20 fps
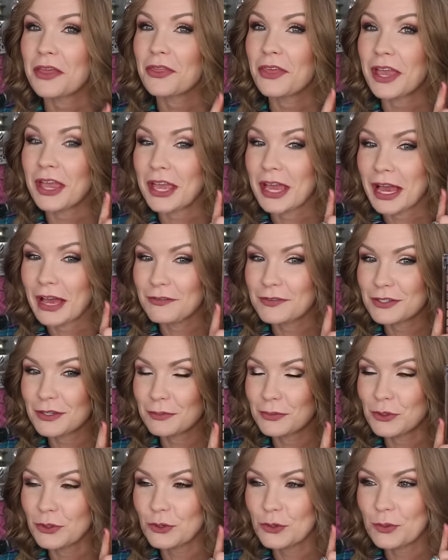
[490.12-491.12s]
they have
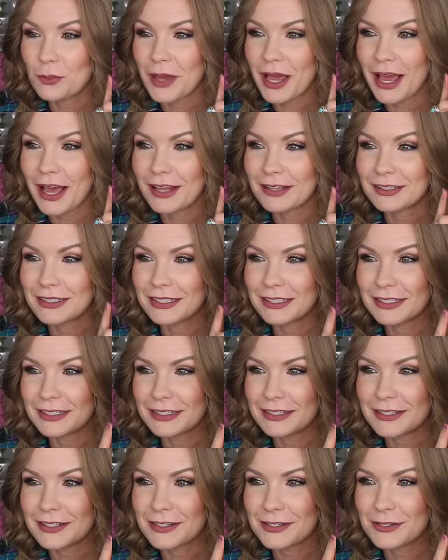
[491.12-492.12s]
some new
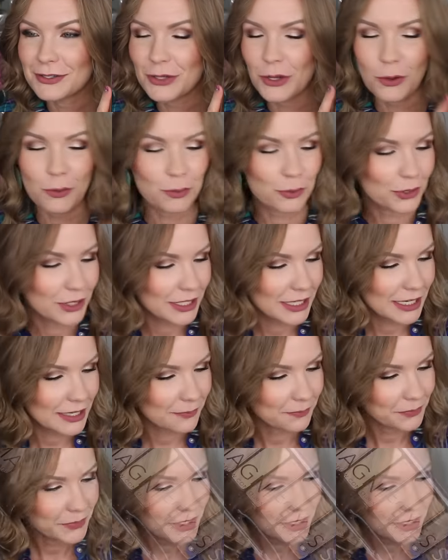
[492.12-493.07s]
palettes, so pretty.